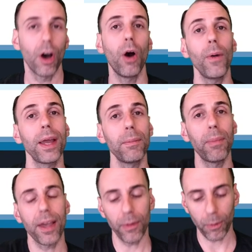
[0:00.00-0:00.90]
Oh, and
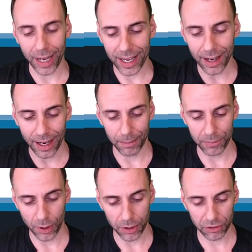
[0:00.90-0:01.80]
by the way, um,
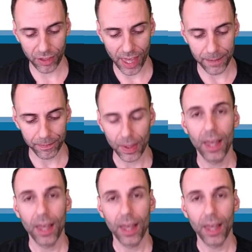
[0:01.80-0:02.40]
notice that